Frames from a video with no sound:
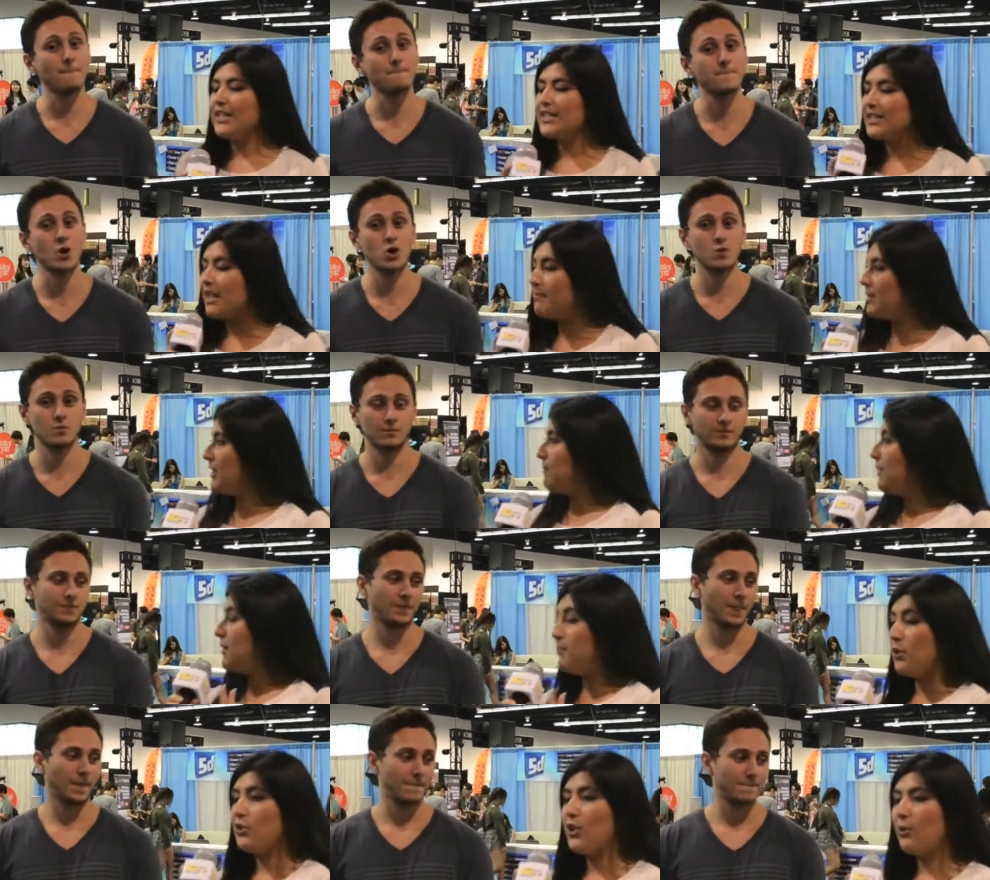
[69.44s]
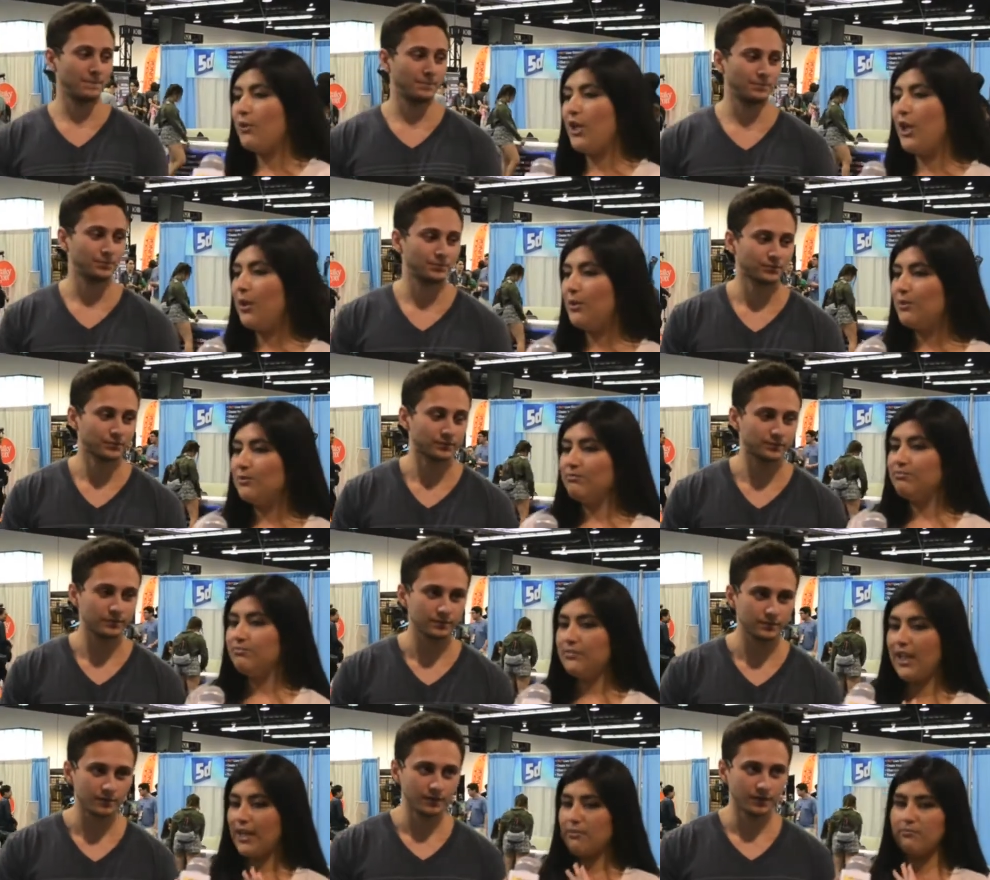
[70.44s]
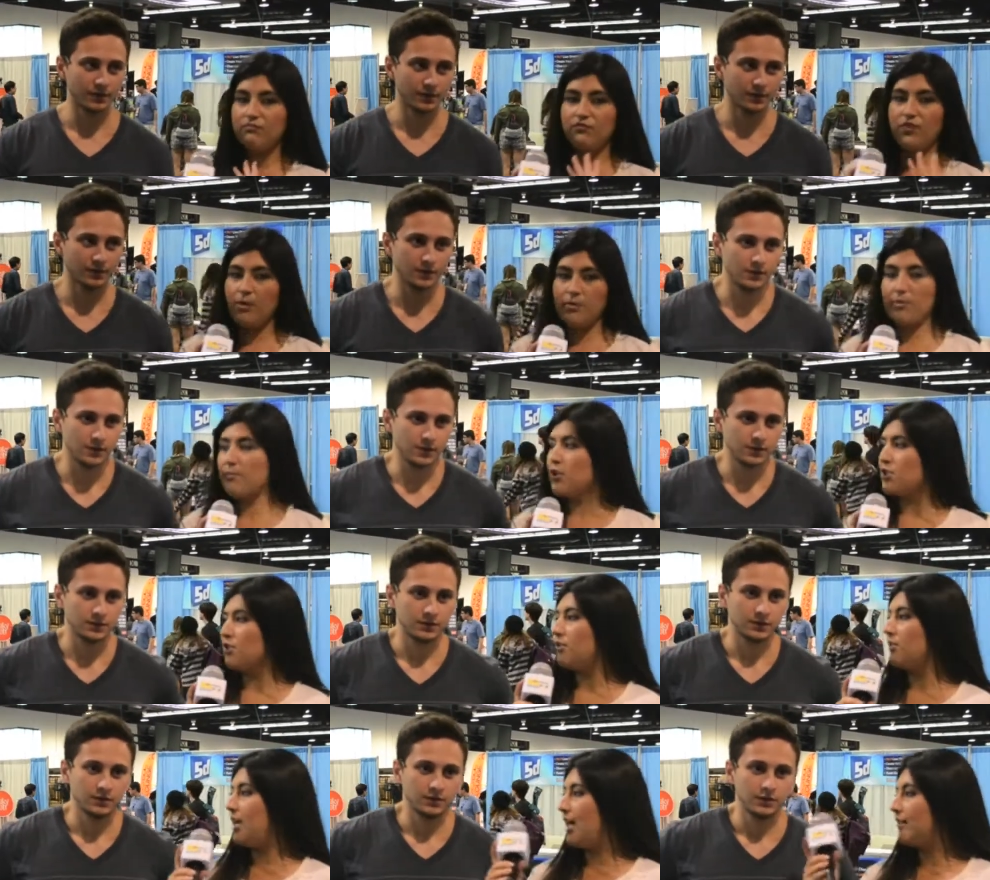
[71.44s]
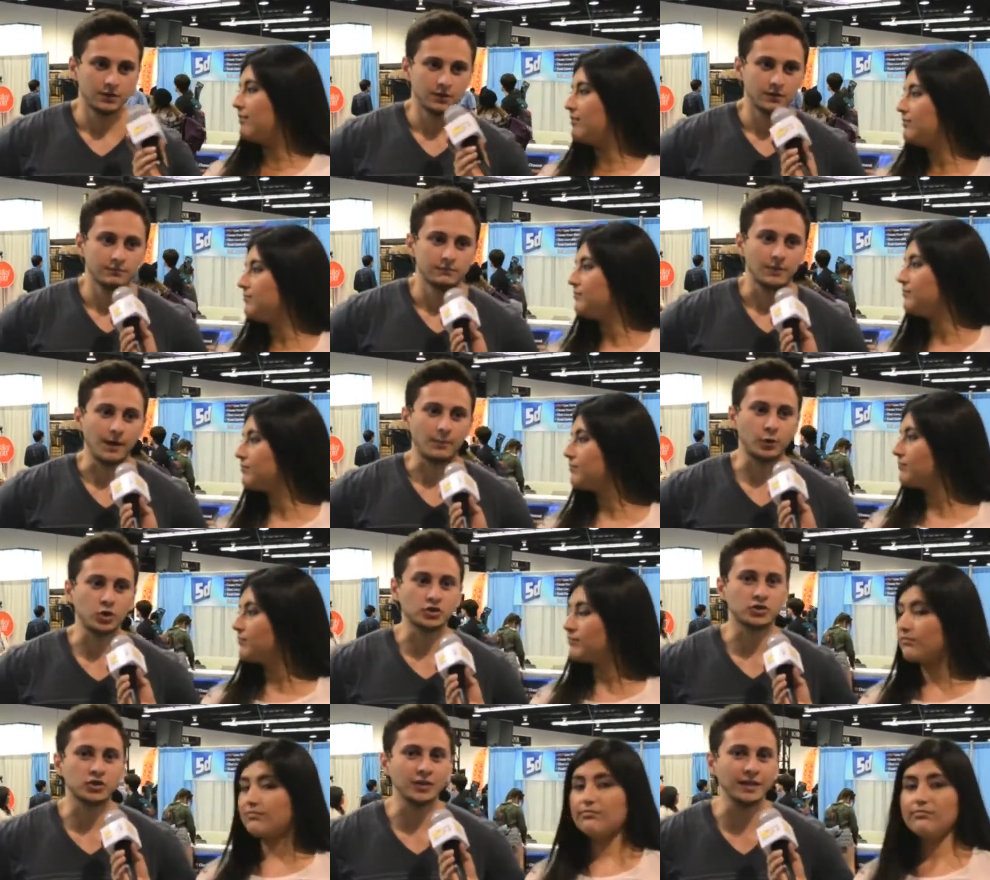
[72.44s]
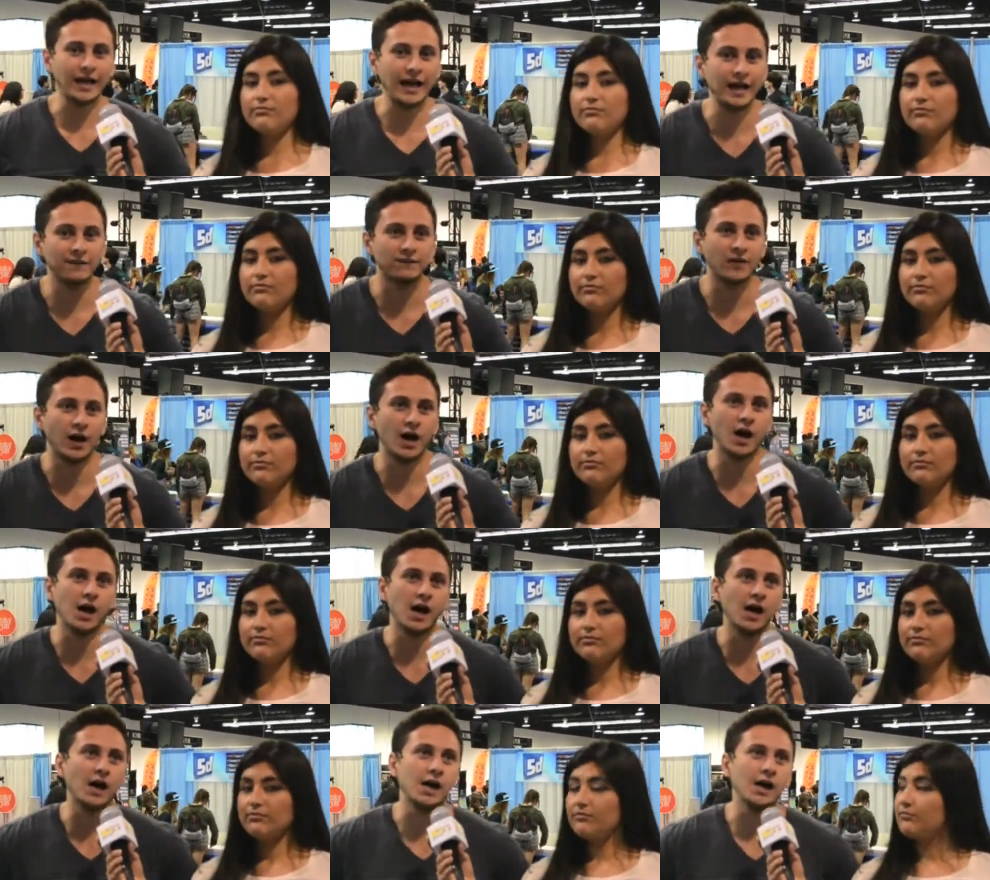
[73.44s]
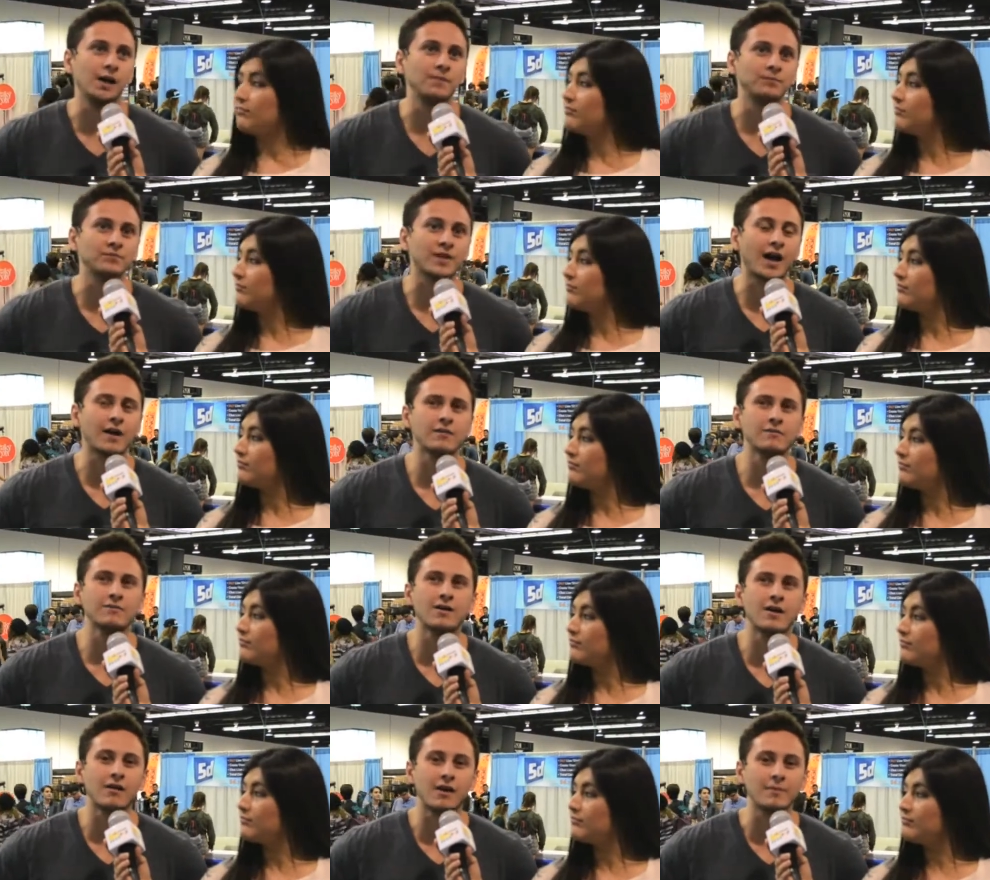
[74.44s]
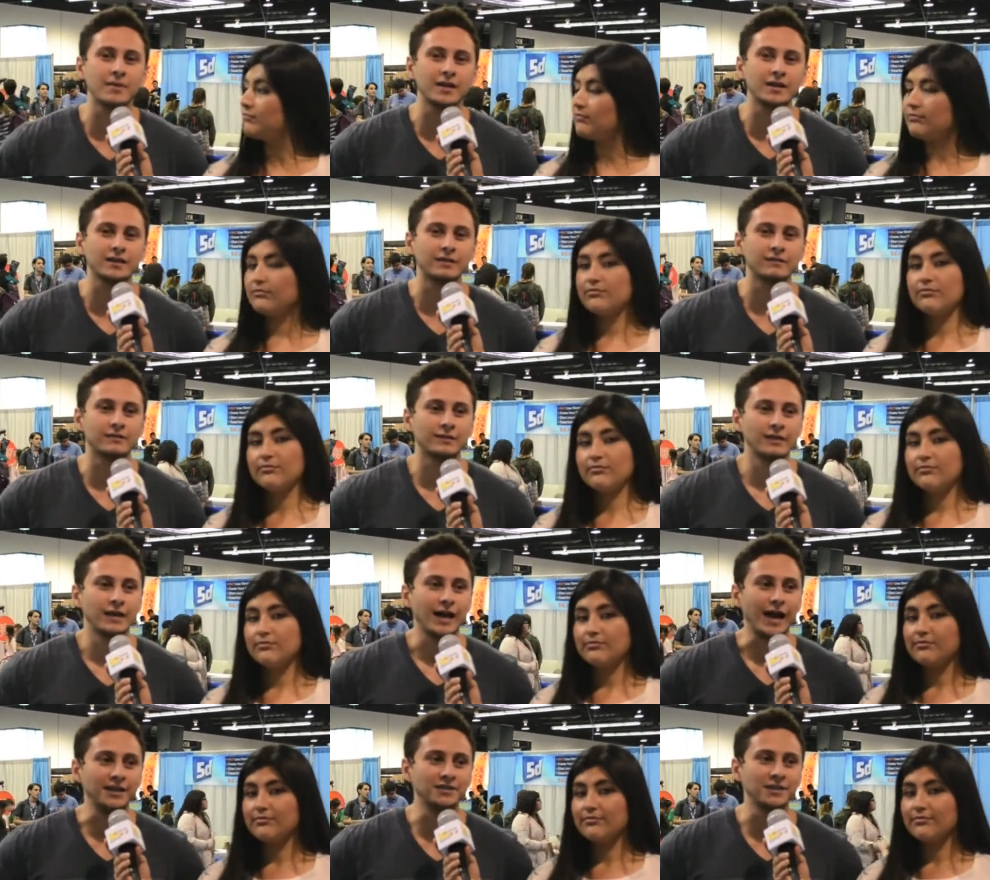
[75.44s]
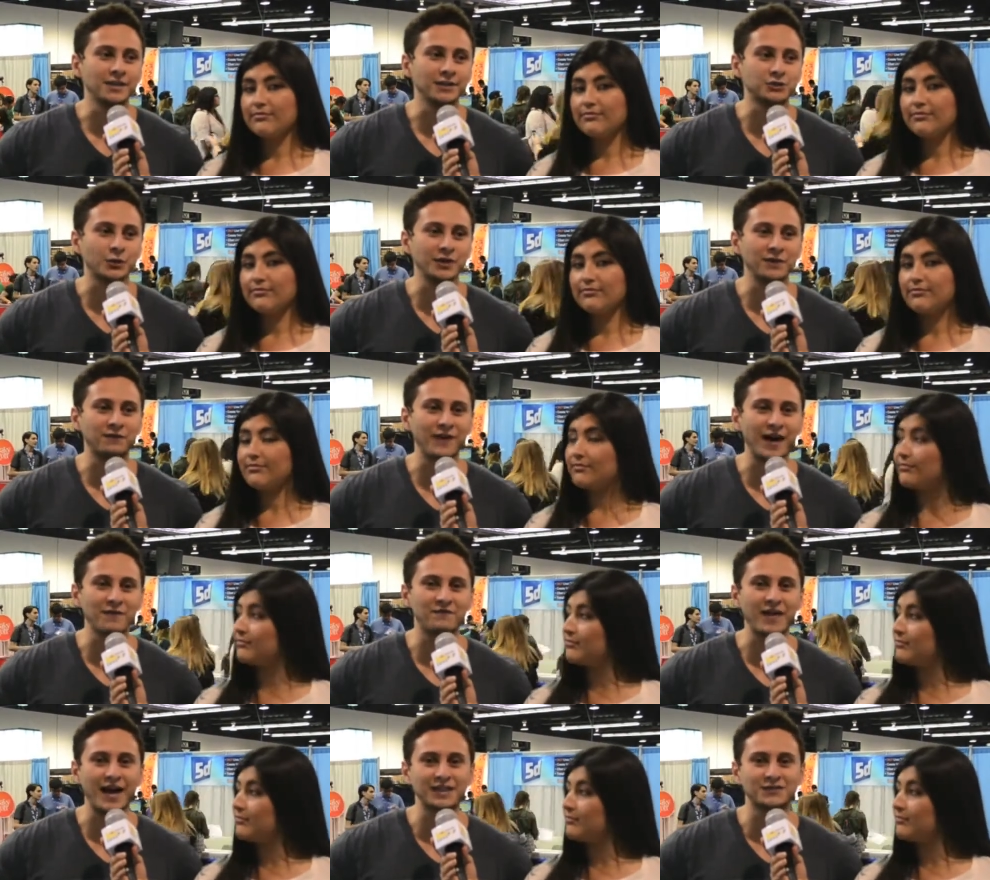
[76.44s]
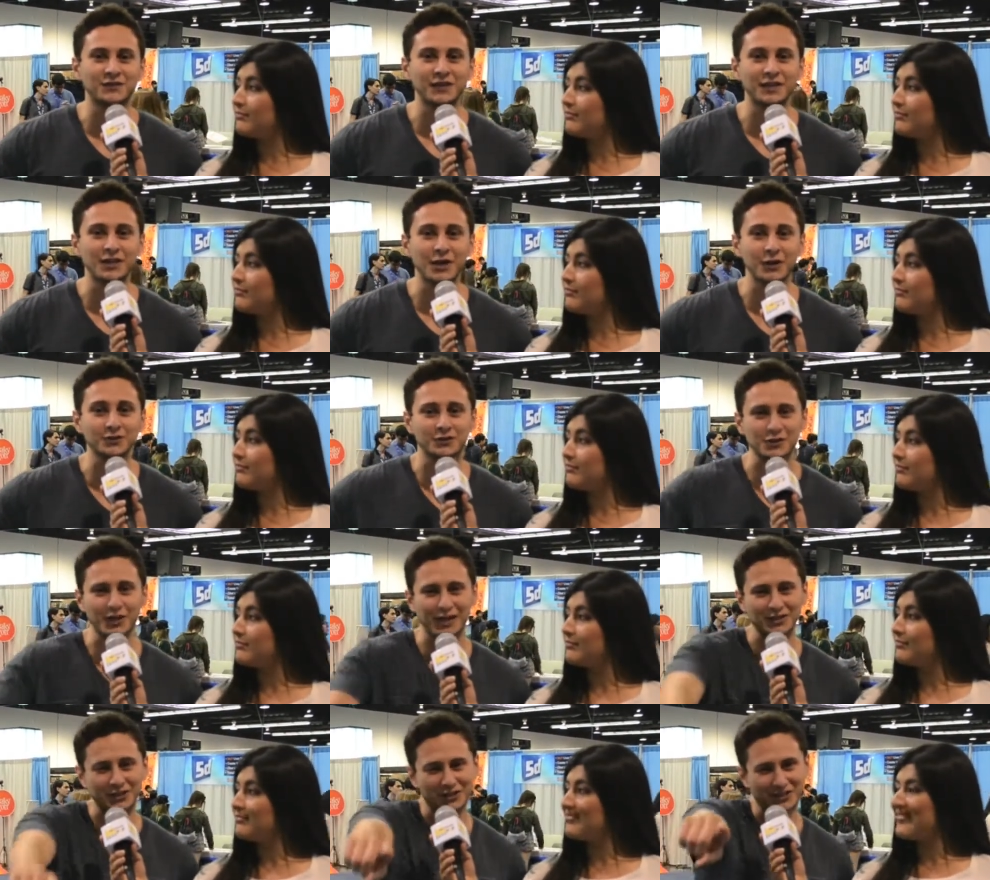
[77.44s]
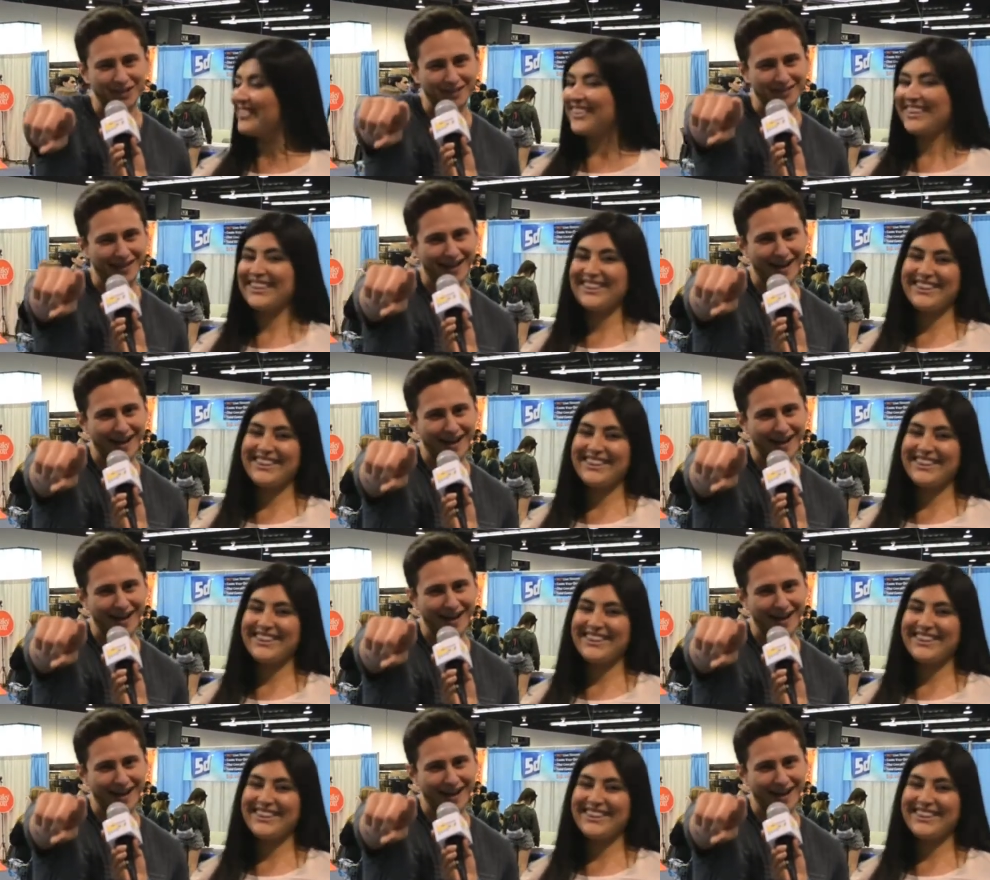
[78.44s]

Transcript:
Speaker 1: something people don't know, like from your personal life?
Speaker 2: Personal life? Um, I don't know. I mean, I did a 25 facts video, so you guys should check that